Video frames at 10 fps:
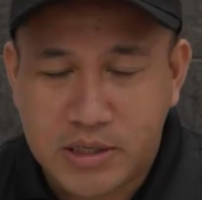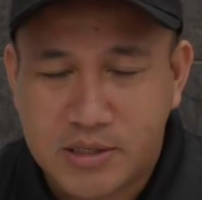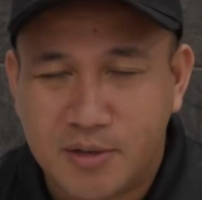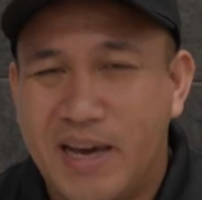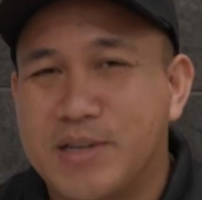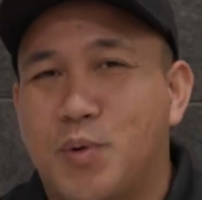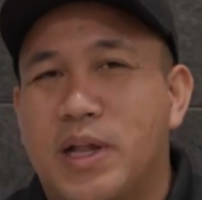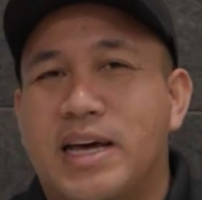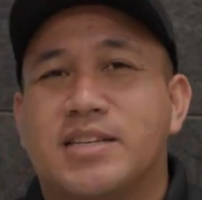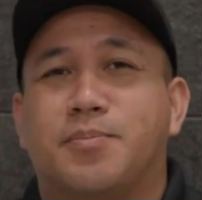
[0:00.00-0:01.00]
system as
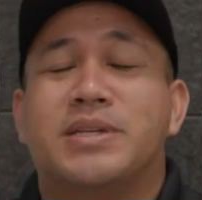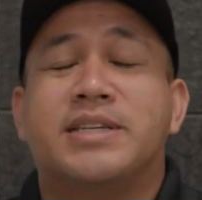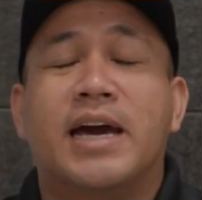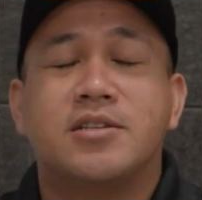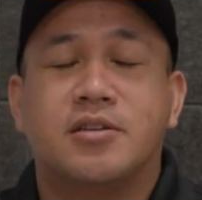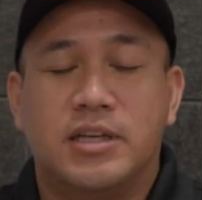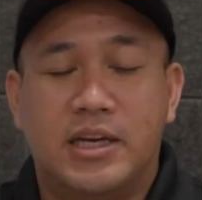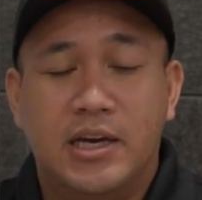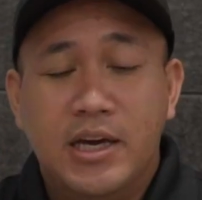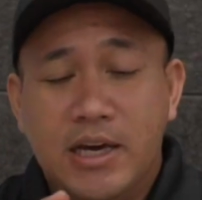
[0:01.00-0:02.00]
well as
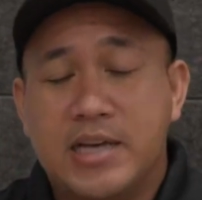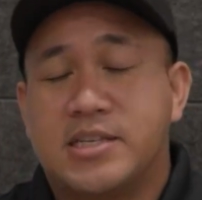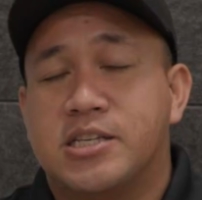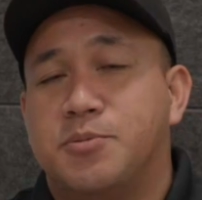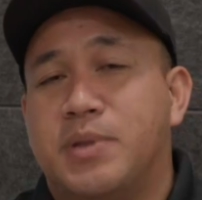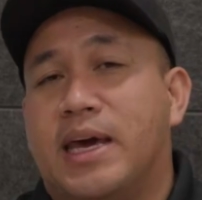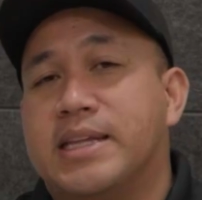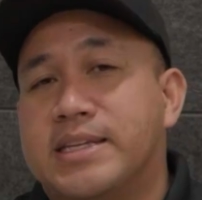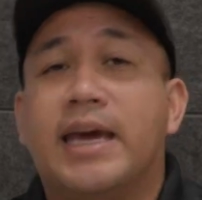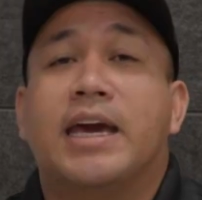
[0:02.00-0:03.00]
potentially a system that
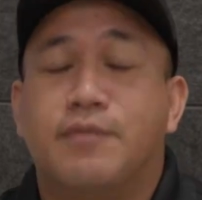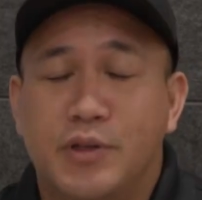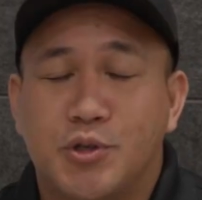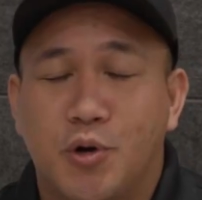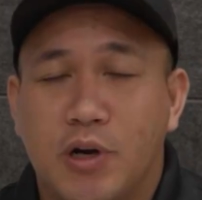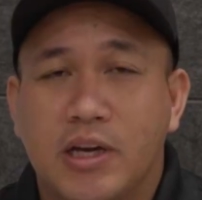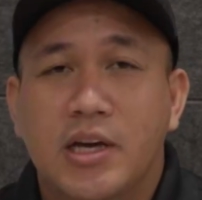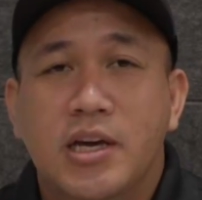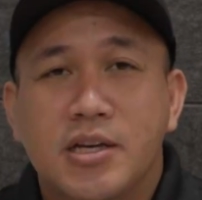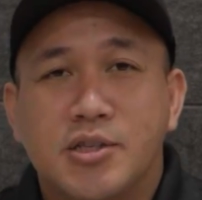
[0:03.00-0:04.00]
can take inventory.
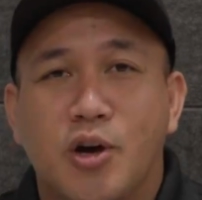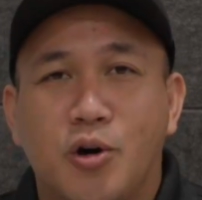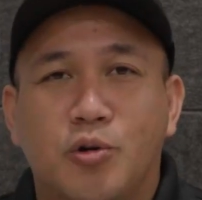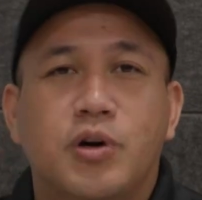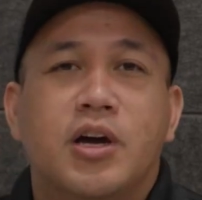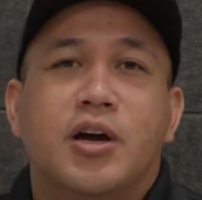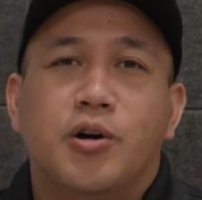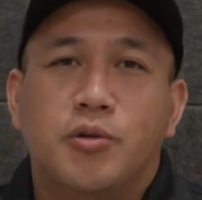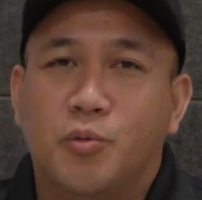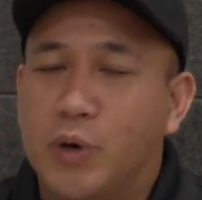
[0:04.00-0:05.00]
So
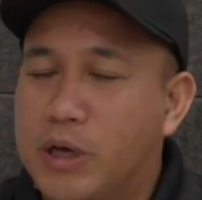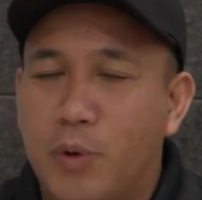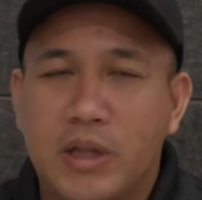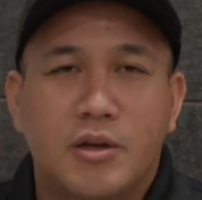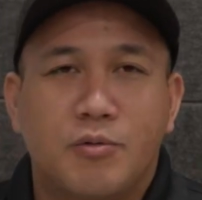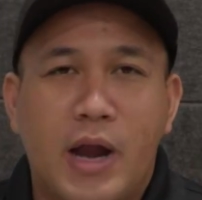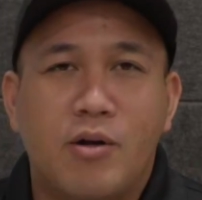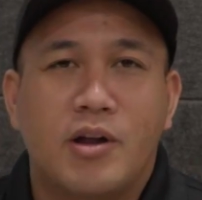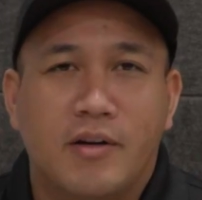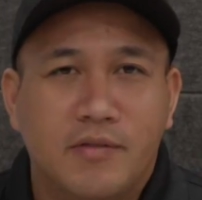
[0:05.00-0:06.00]
we went the
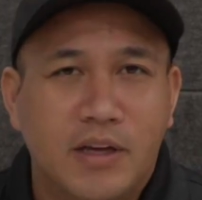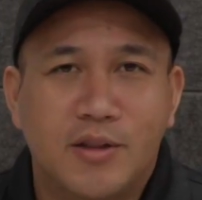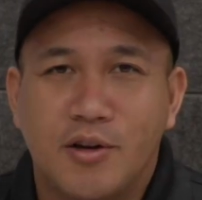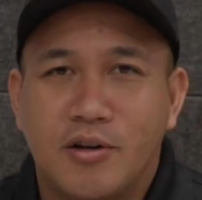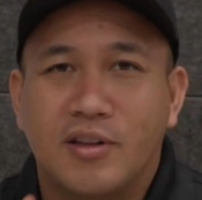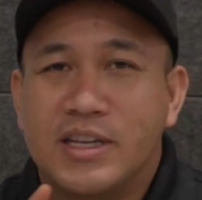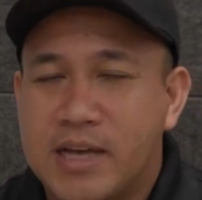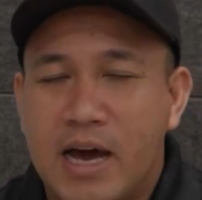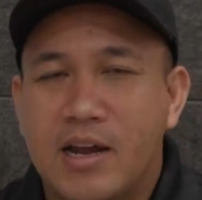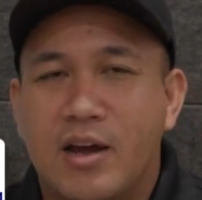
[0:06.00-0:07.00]
route of either
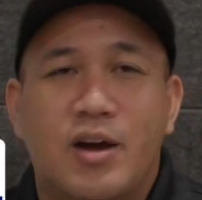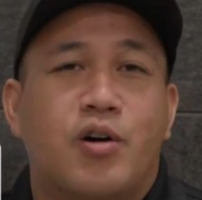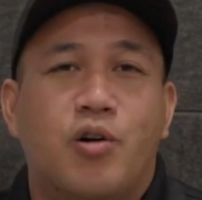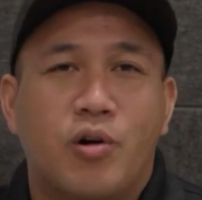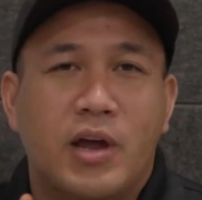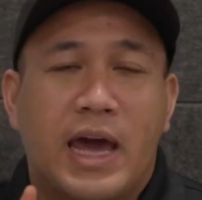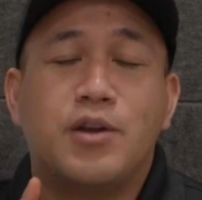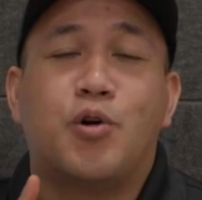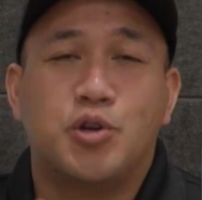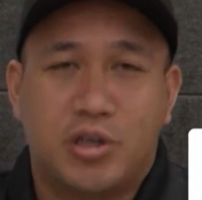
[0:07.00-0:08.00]
Lazada or
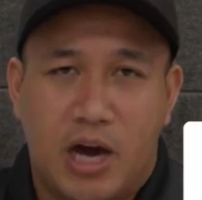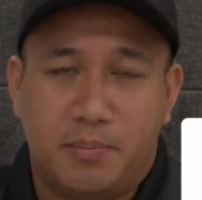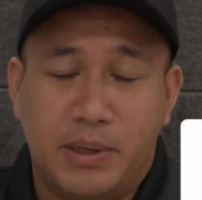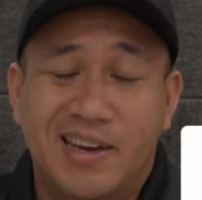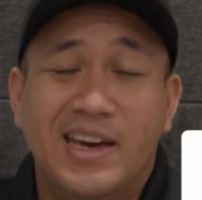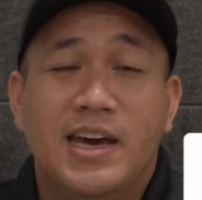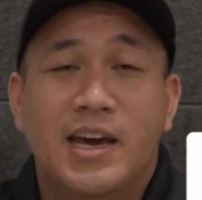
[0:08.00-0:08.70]
Shopee.